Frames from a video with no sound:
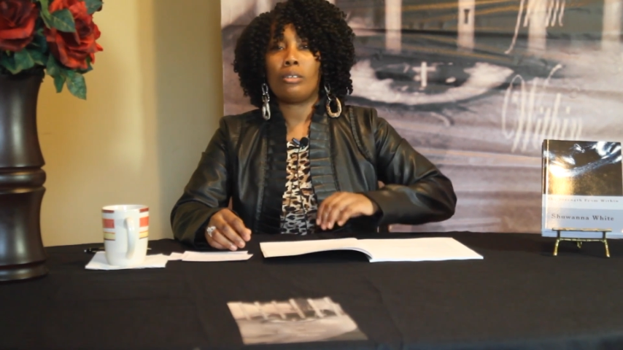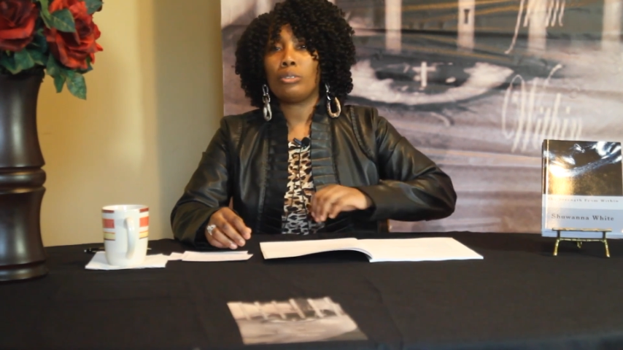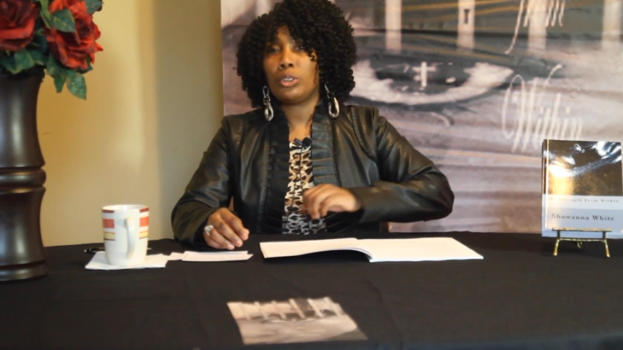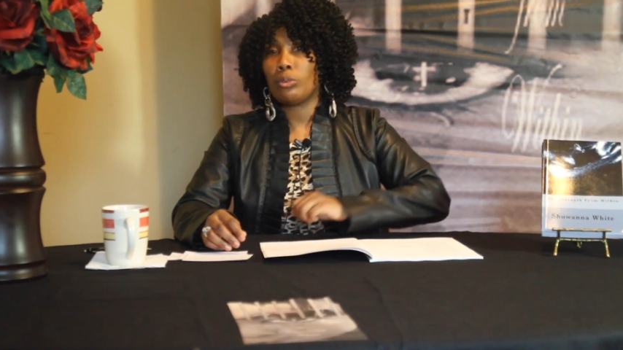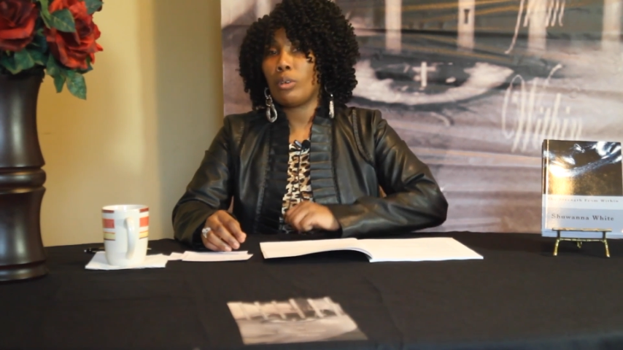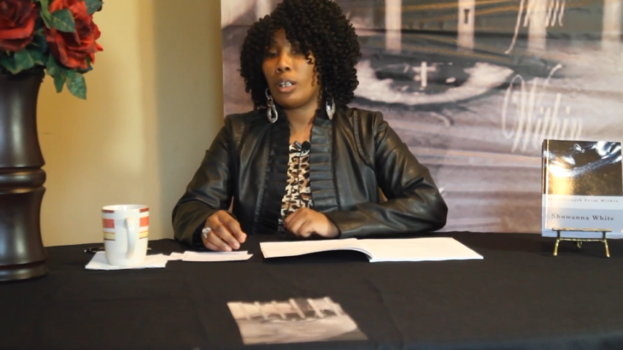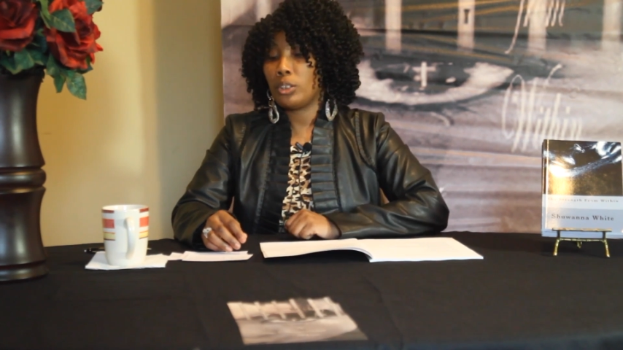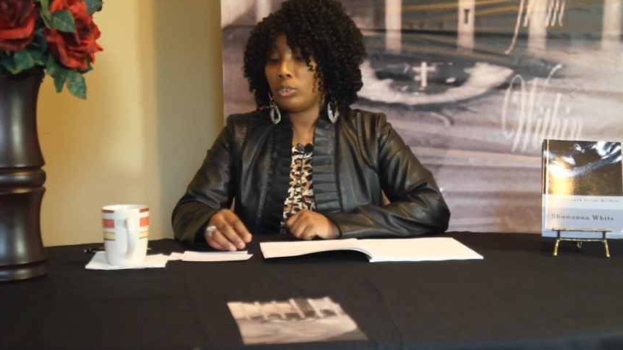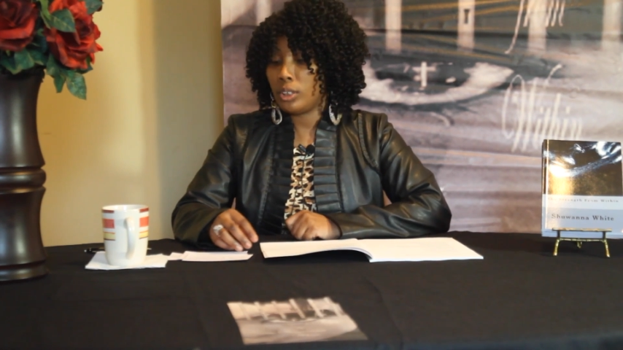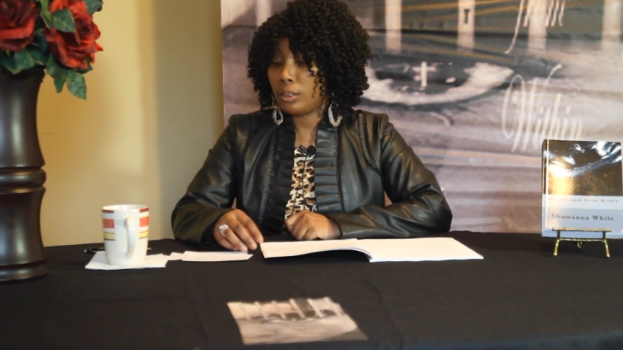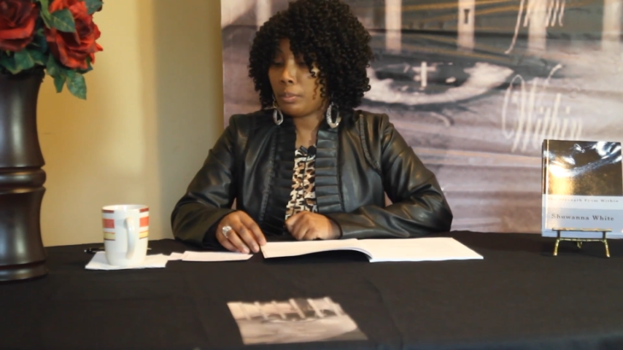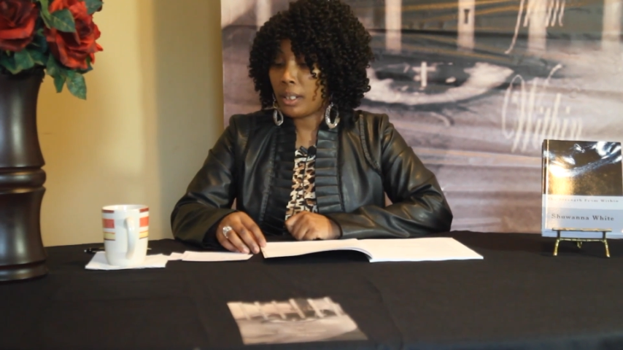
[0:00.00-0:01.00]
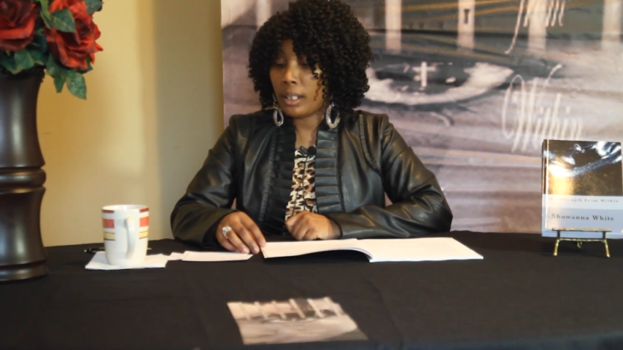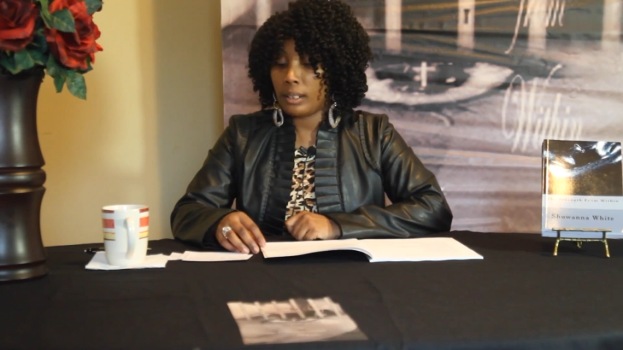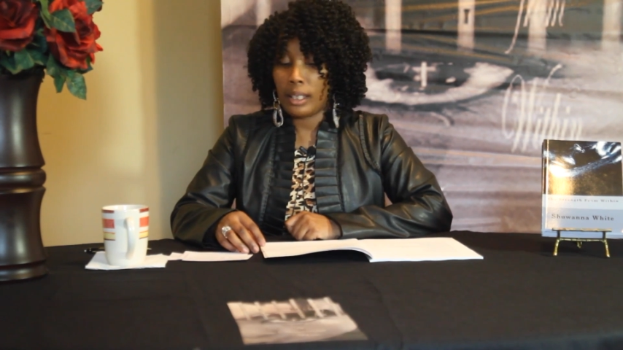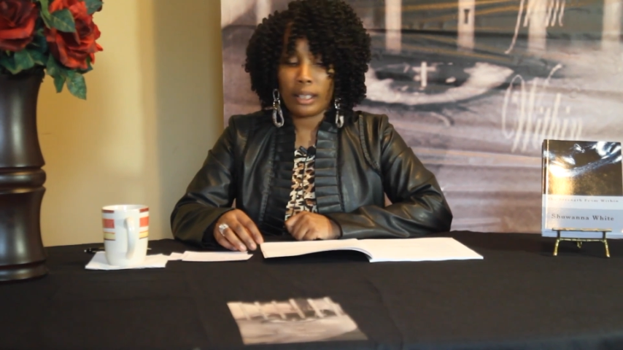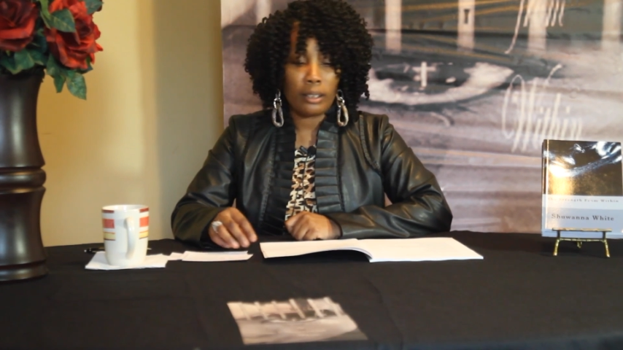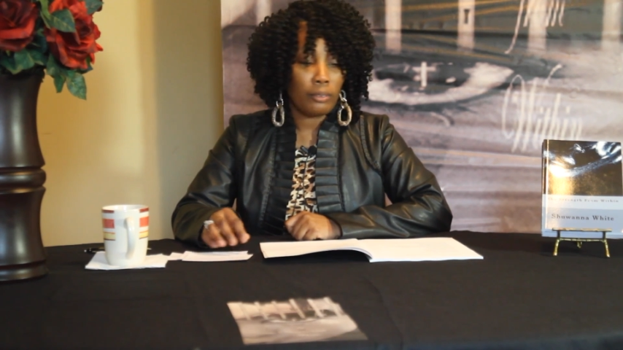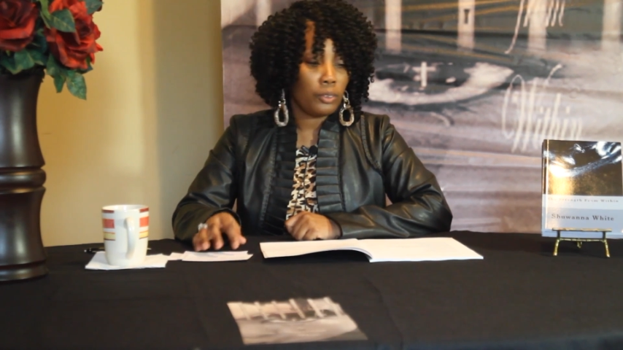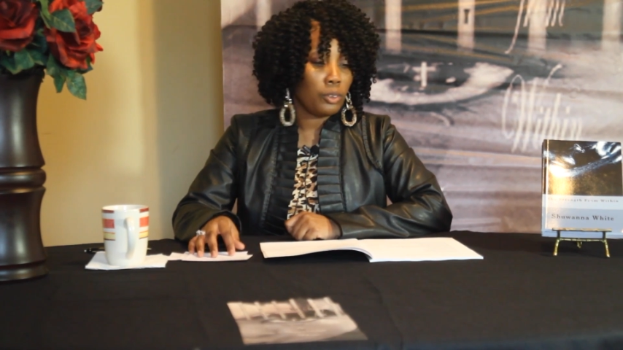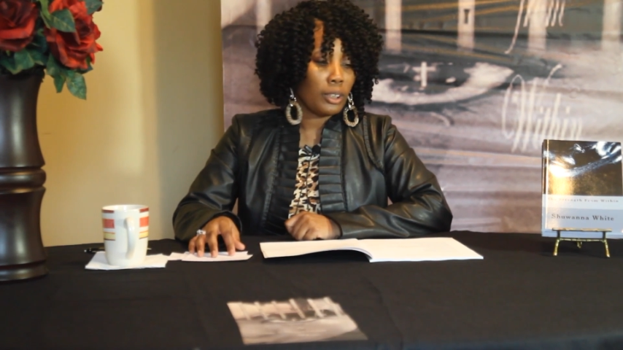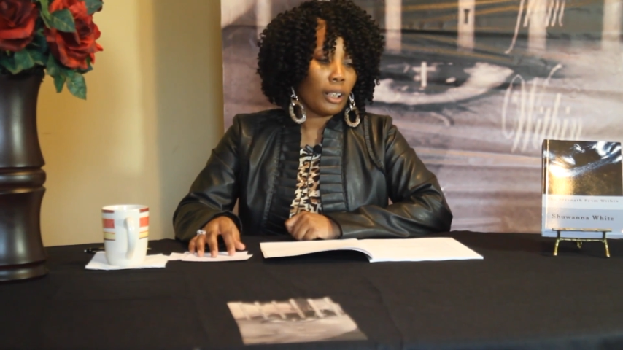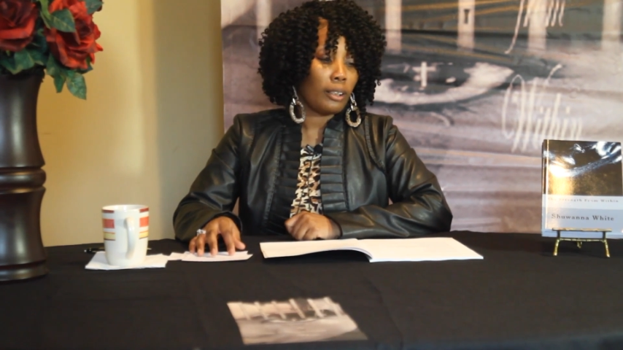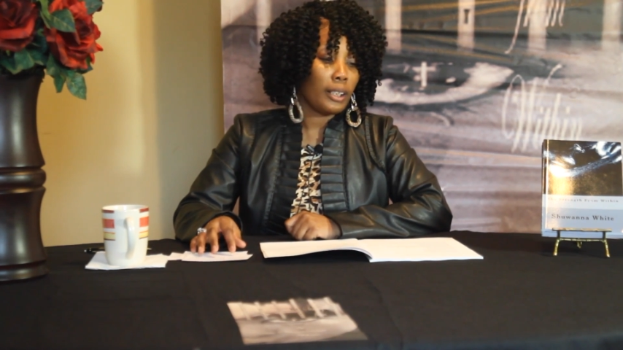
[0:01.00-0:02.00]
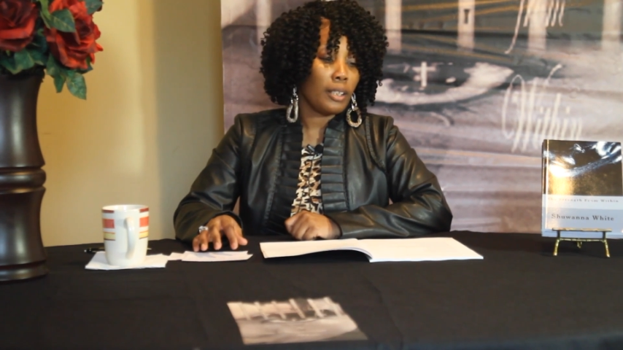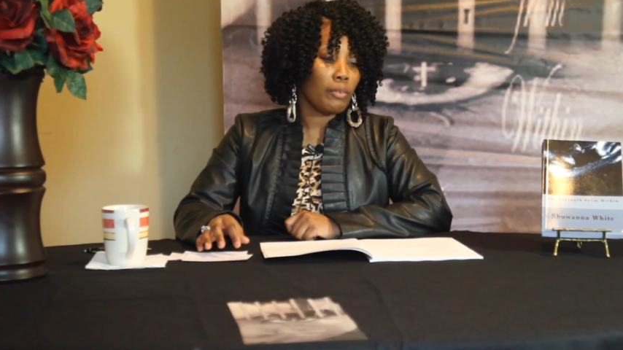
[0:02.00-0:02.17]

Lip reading: oh, Shuwanna, you just being negative. You saying